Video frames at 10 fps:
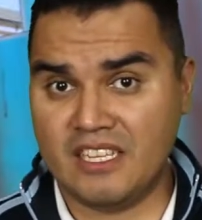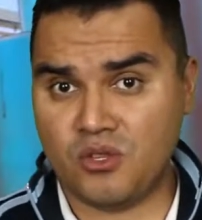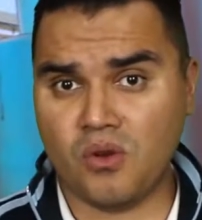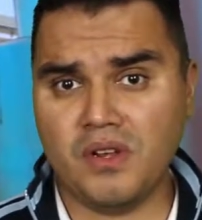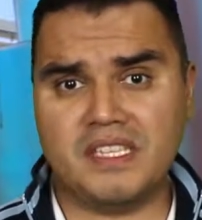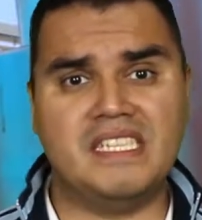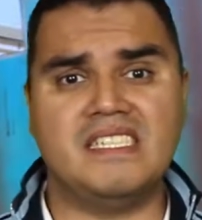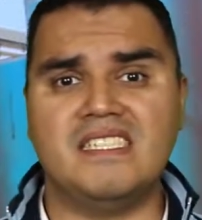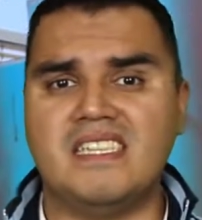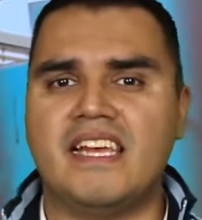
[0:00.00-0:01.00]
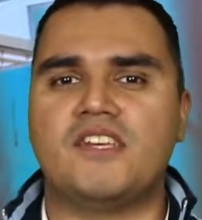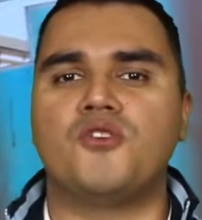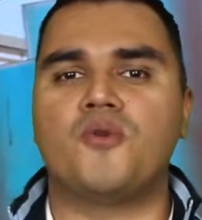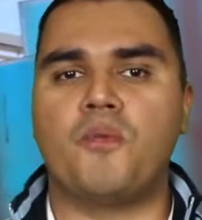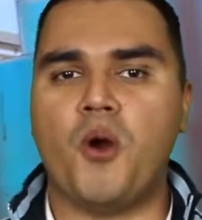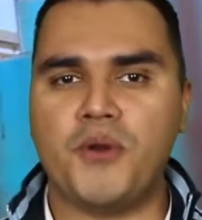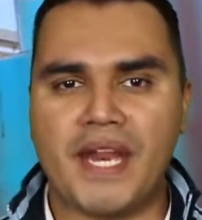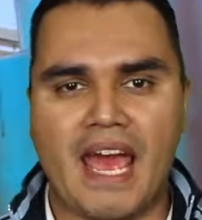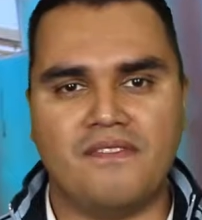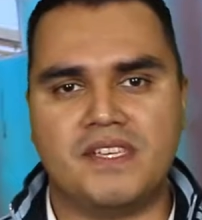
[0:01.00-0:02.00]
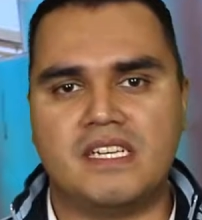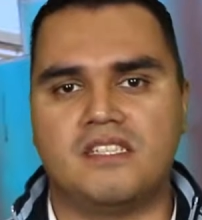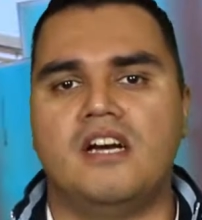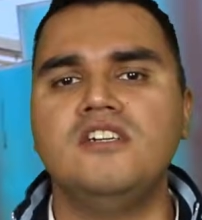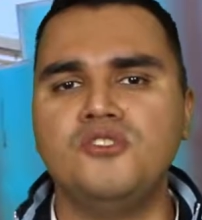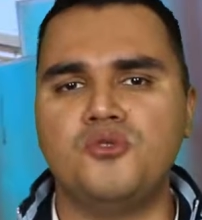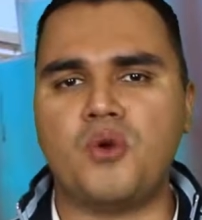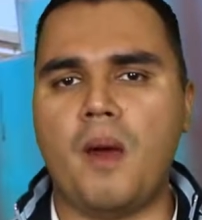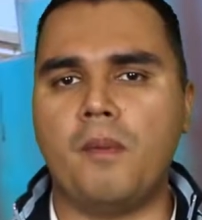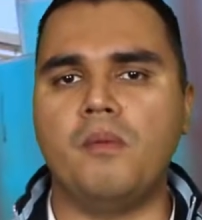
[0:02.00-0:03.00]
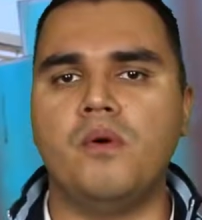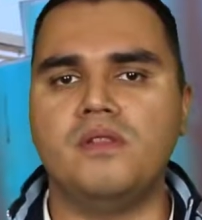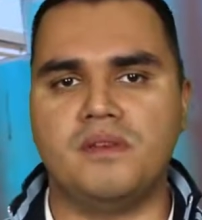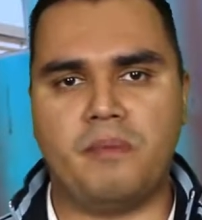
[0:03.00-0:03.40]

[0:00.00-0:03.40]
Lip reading: In Dota, this is like your opponent having an undroppable